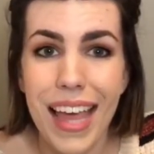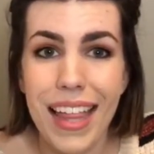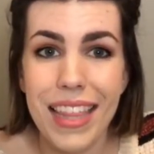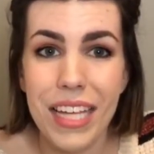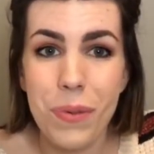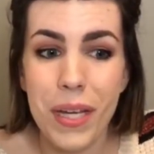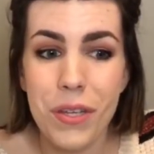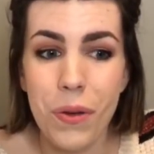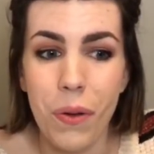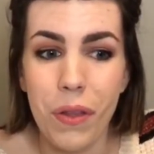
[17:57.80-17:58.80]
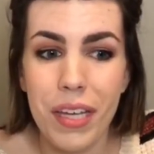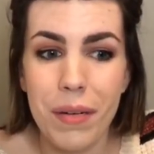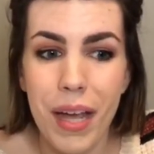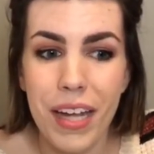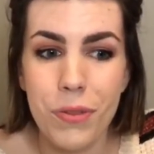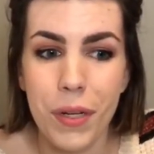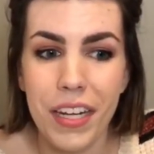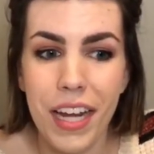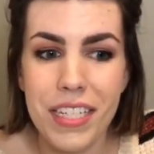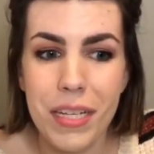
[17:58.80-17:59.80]
that's why it's a goal in my
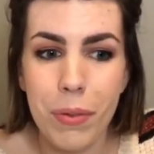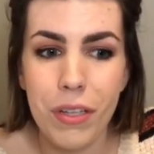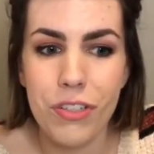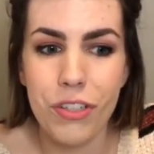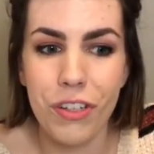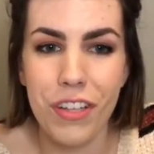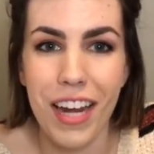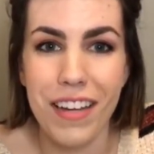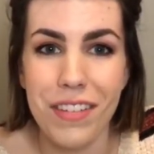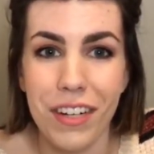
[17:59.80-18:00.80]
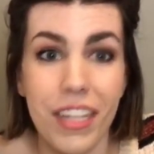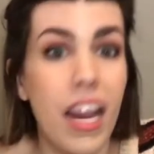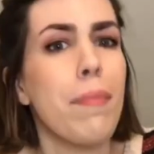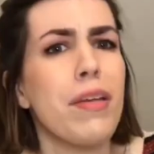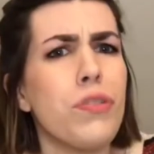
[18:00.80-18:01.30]
2019 bullet journal that I started. I mean